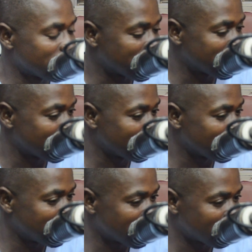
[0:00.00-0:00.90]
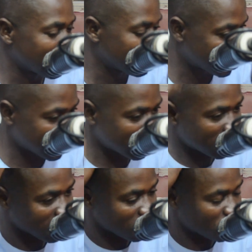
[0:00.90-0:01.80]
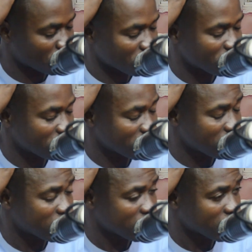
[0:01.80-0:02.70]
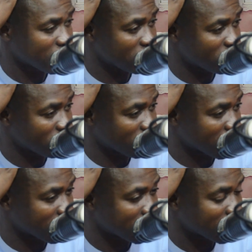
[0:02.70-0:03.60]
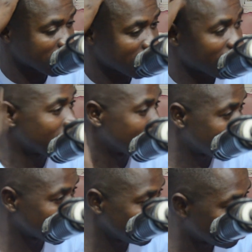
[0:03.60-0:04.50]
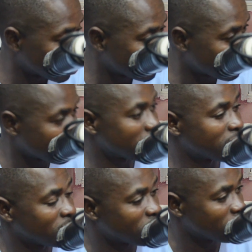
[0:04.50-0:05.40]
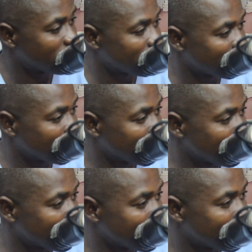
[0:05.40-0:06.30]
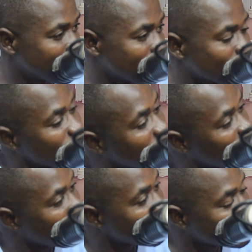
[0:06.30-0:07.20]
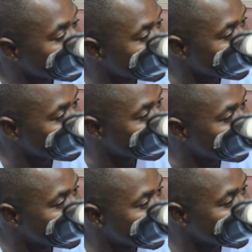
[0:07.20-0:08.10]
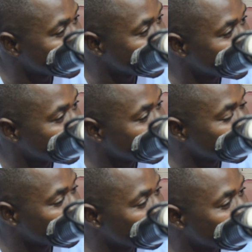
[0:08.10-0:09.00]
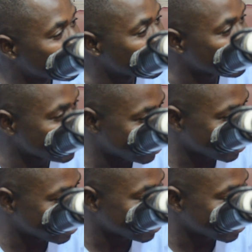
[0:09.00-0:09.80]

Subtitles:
and told this one who started the issue that, you know what? I heard you want to quit the job. So I'm asking you today to quit.